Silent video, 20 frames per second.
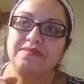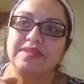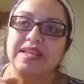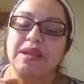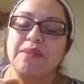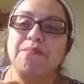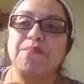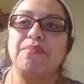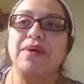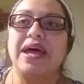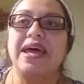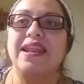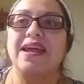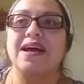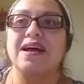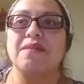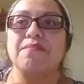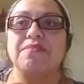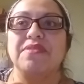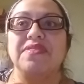But
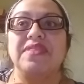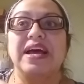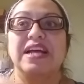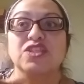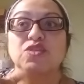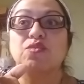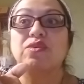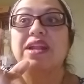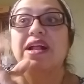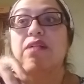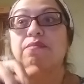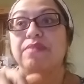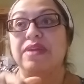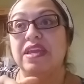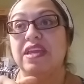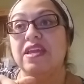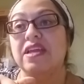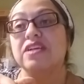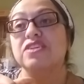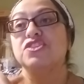that's what I'll
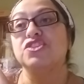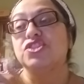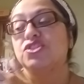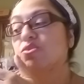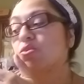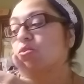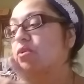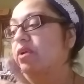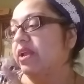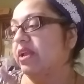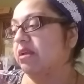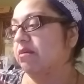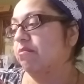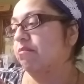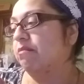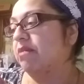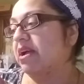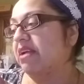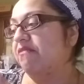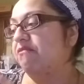be storing
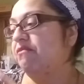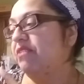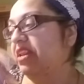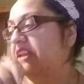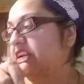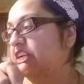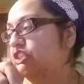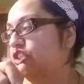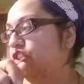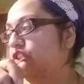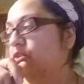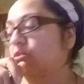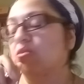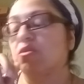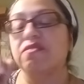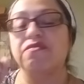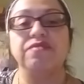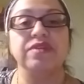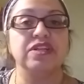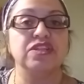my finished or
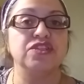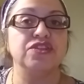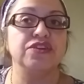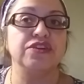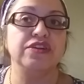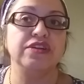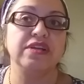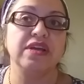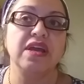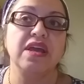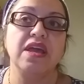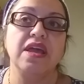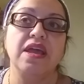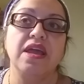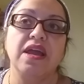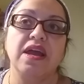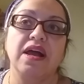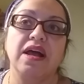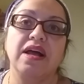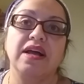filtered
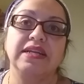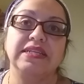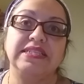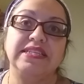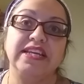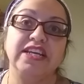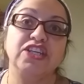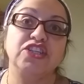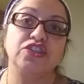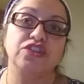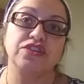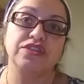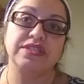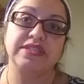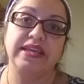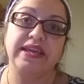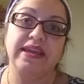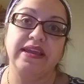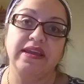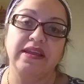tinctures
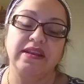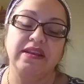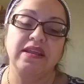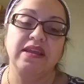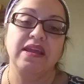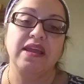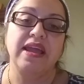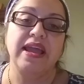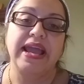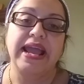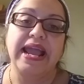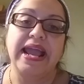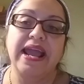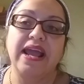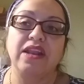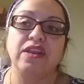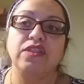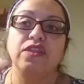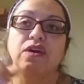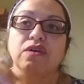in.
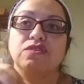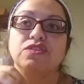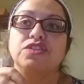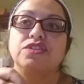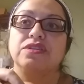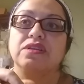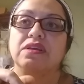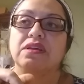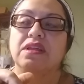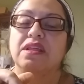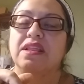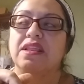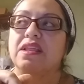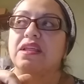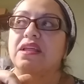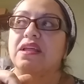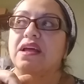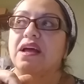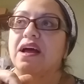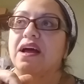And those,
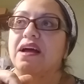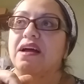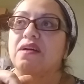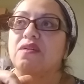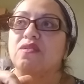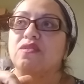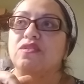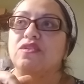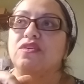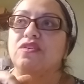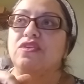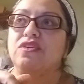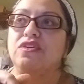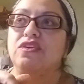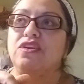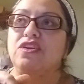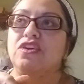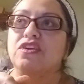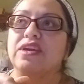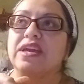
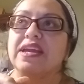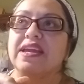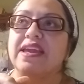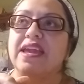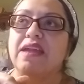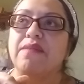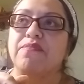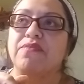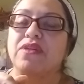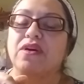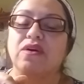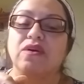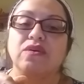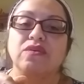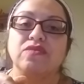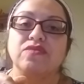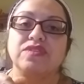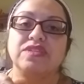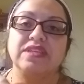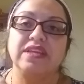you can keep
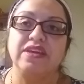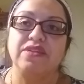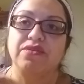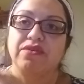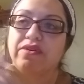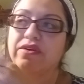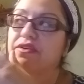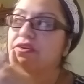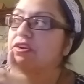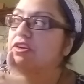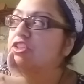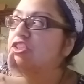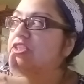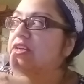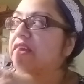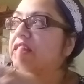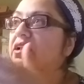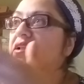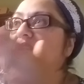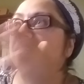those either on your
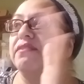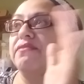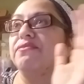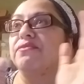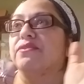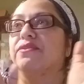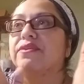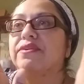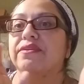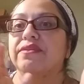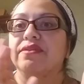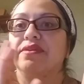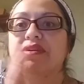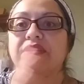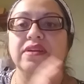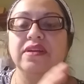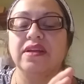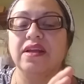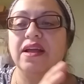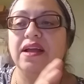shelf or
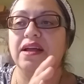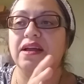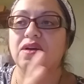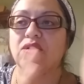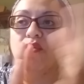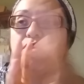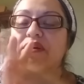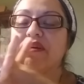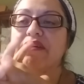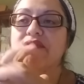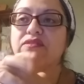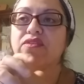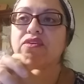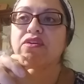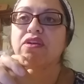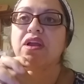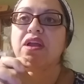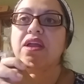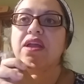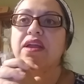
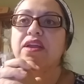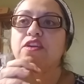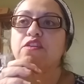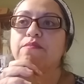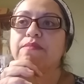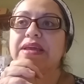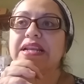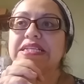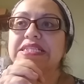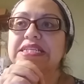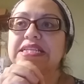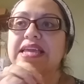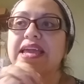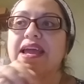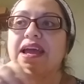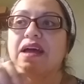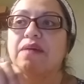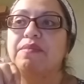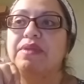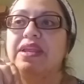wherever, your medicine
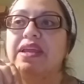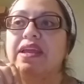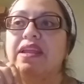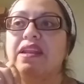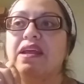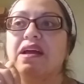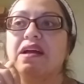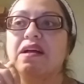cabinet.